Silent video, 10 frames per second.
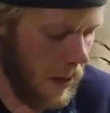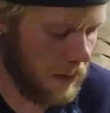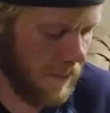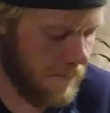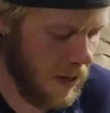
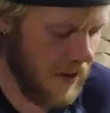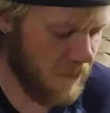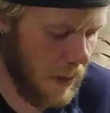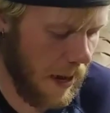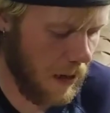It's a
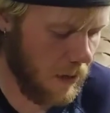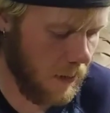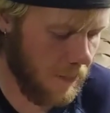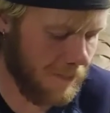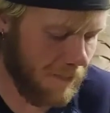5-pack
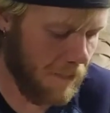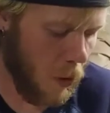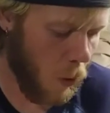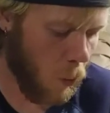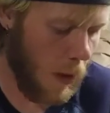of
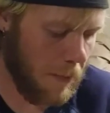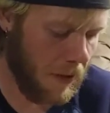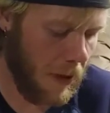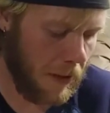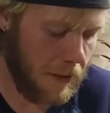mole
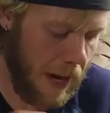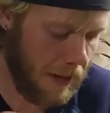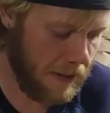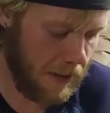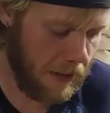webbing
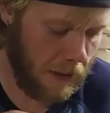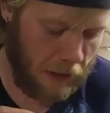connecting